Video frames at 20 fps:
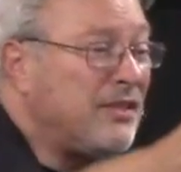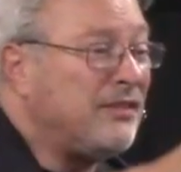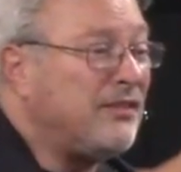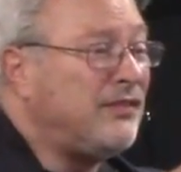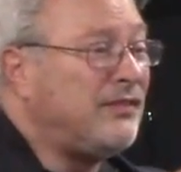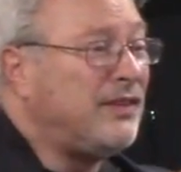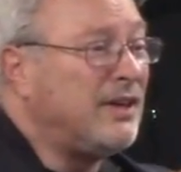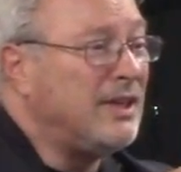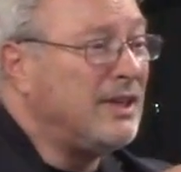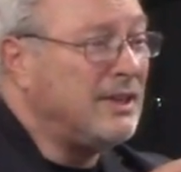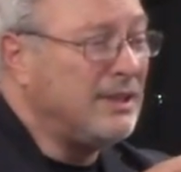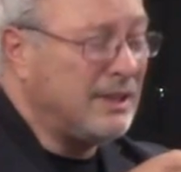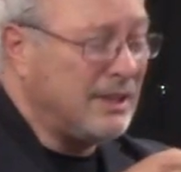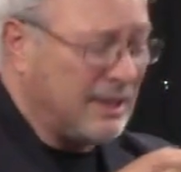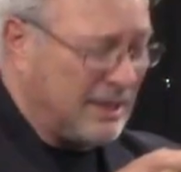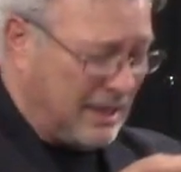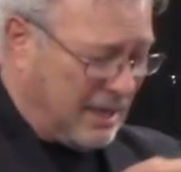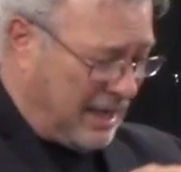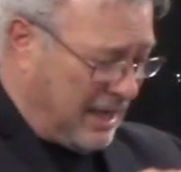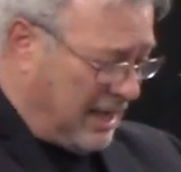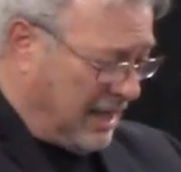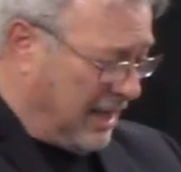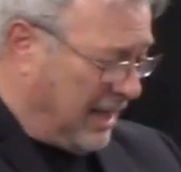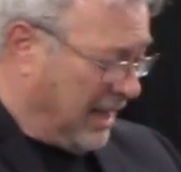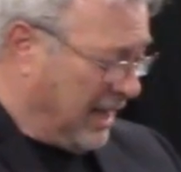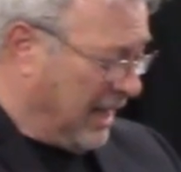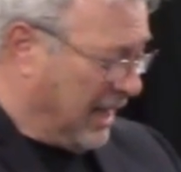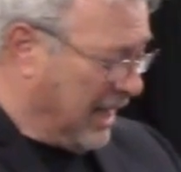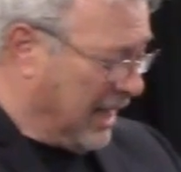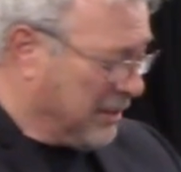the fun.
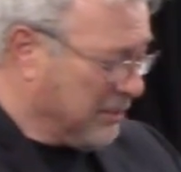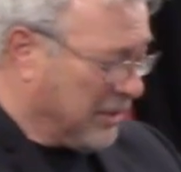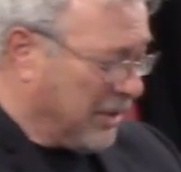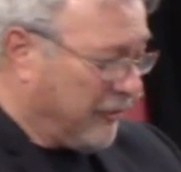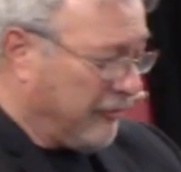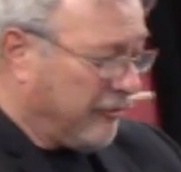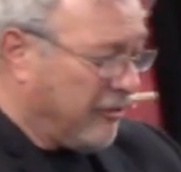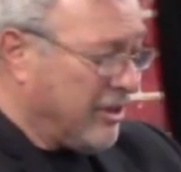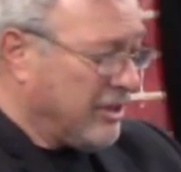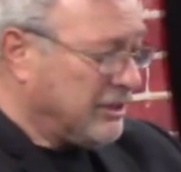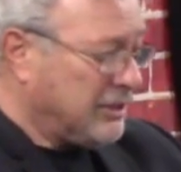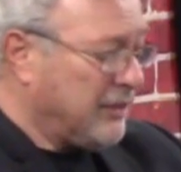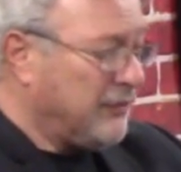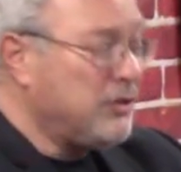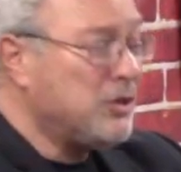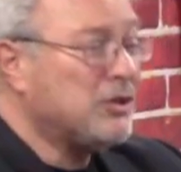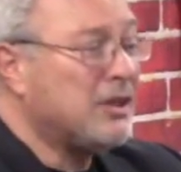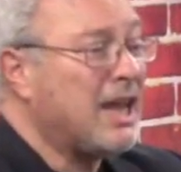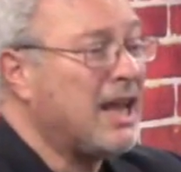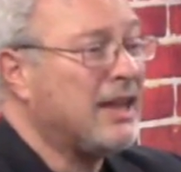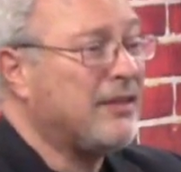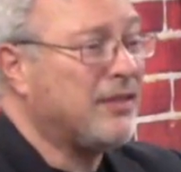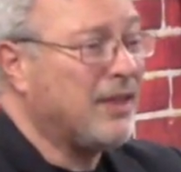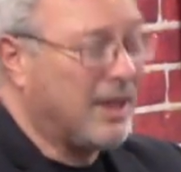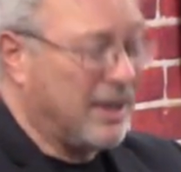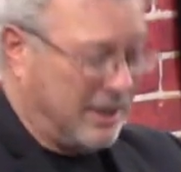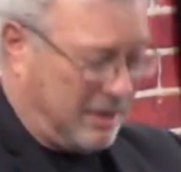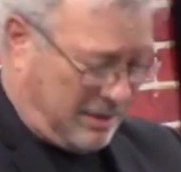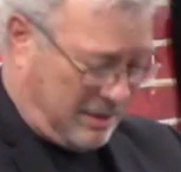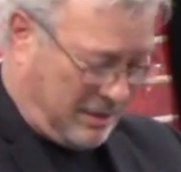And my friends, if you like
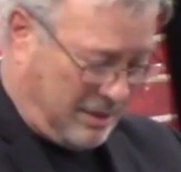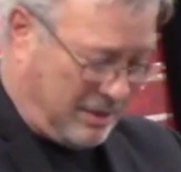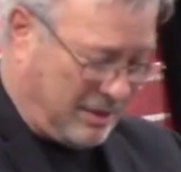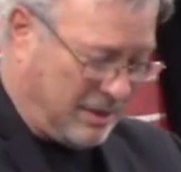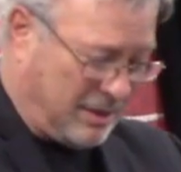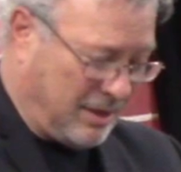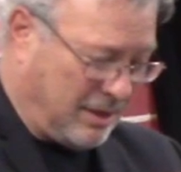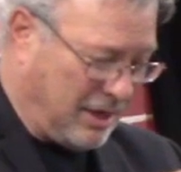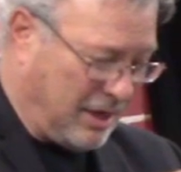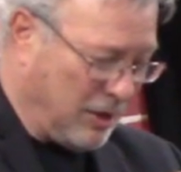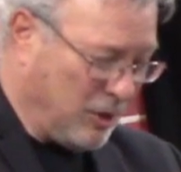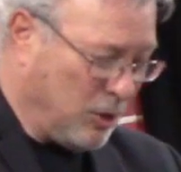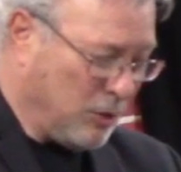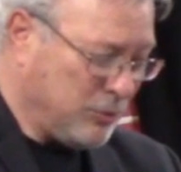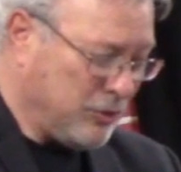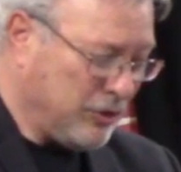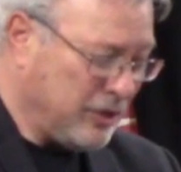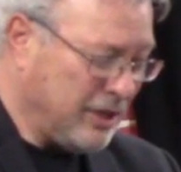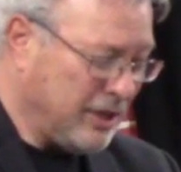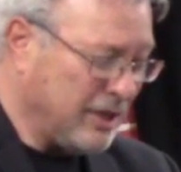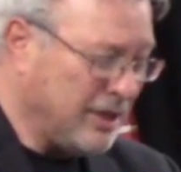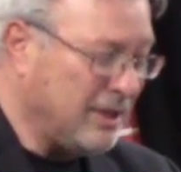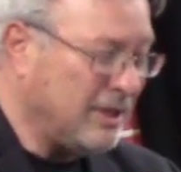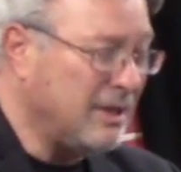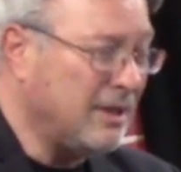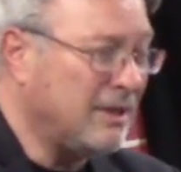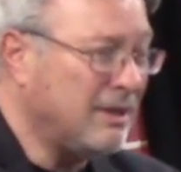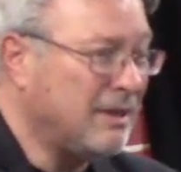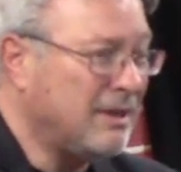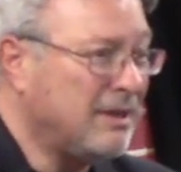that, I hope you
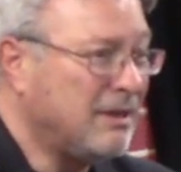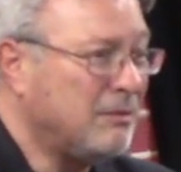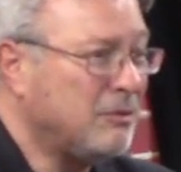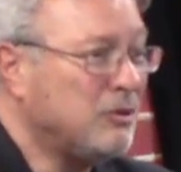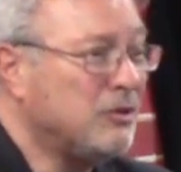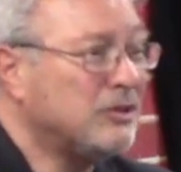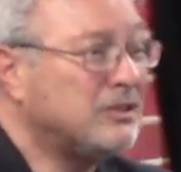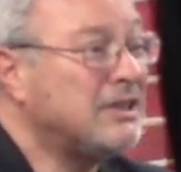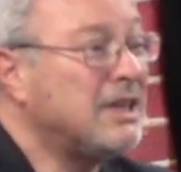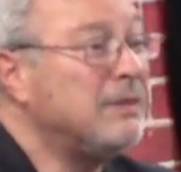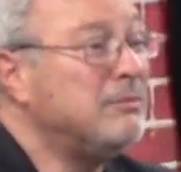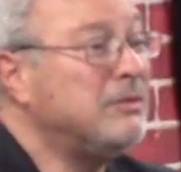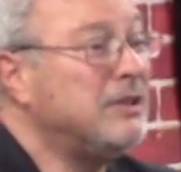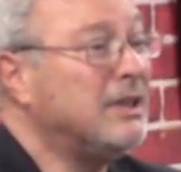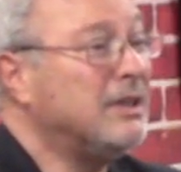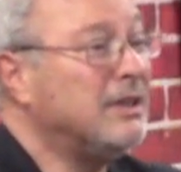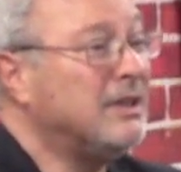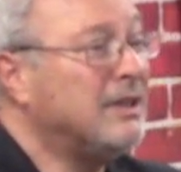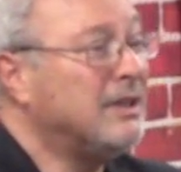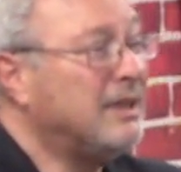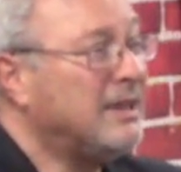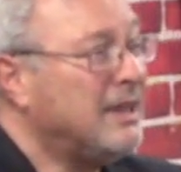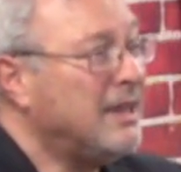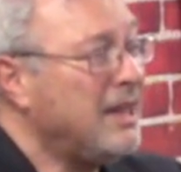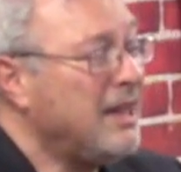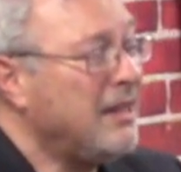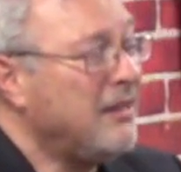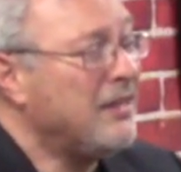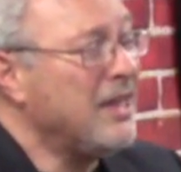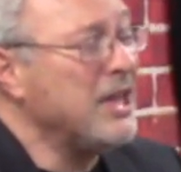did, because I'm done.
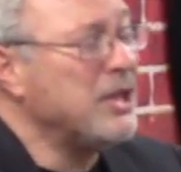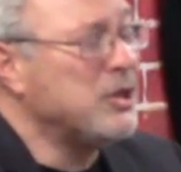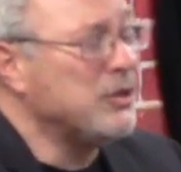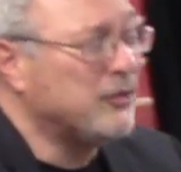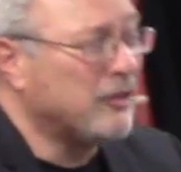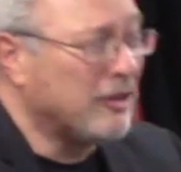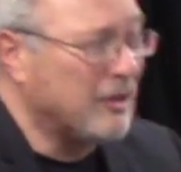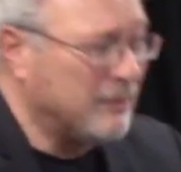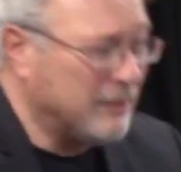Thank you very